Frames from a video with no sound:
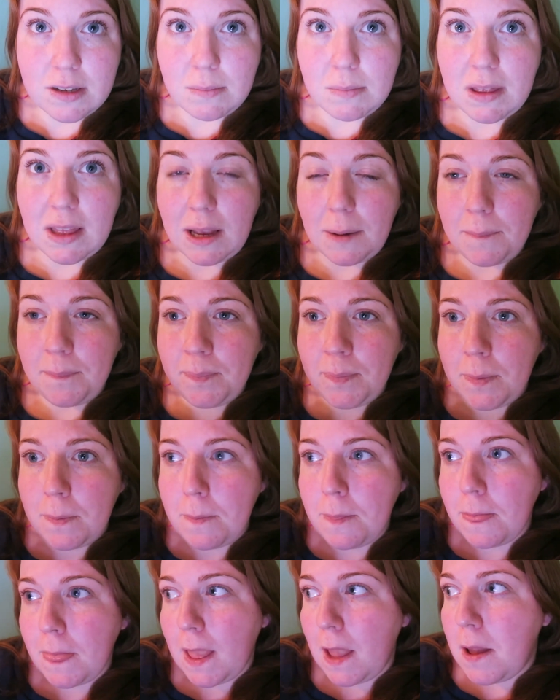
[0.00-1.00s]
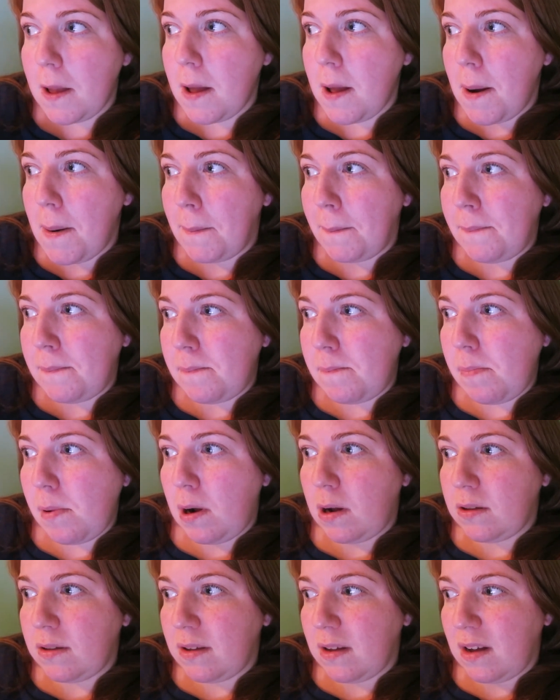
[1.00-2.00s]
or something.
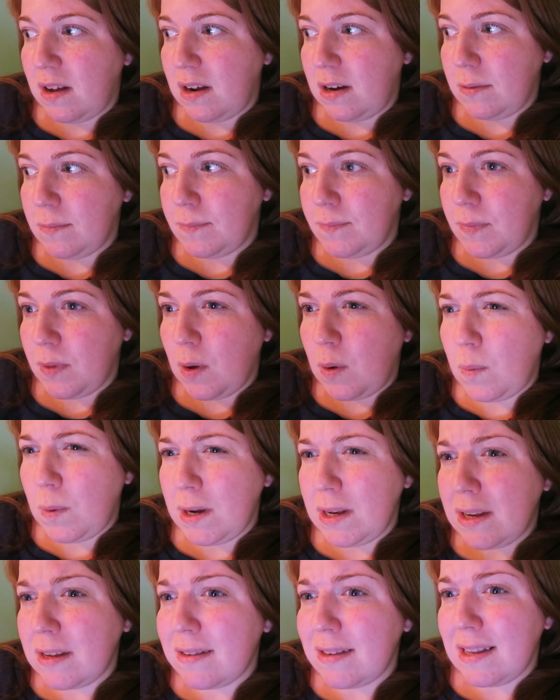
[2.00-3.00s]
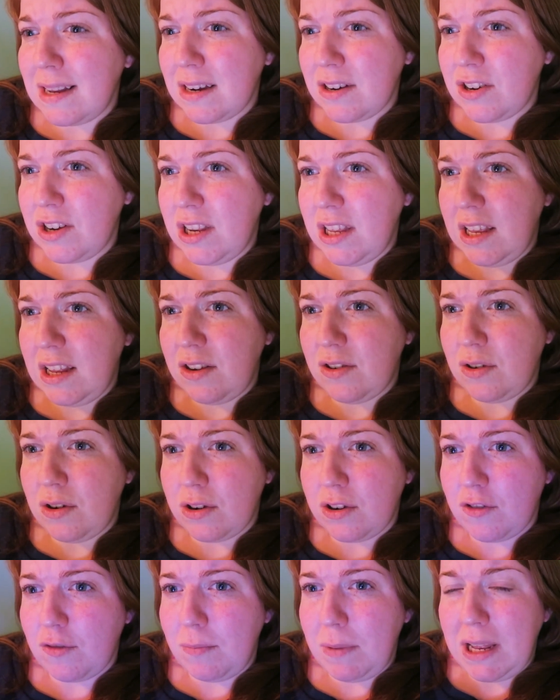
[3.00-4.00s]
But Owen doesn't actually eat a
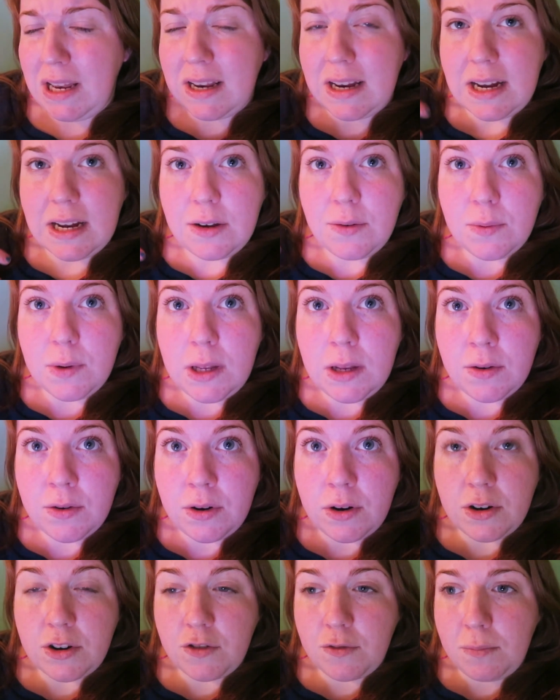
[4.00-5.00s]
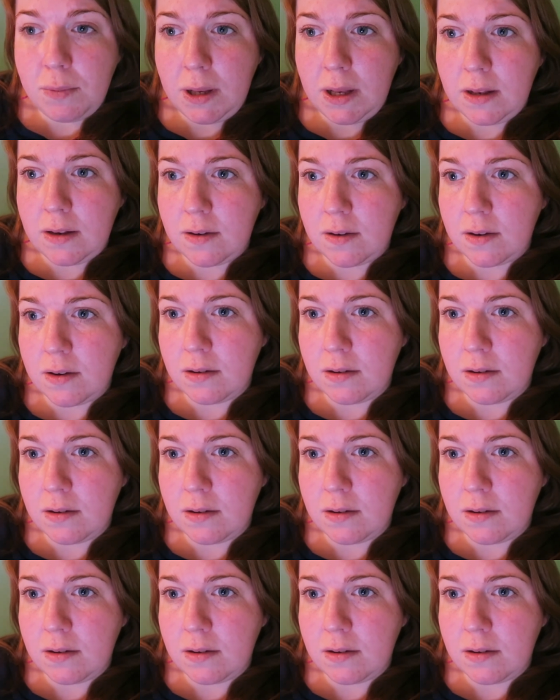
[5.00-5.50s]
lot of meat. I don't eat a lot of meat.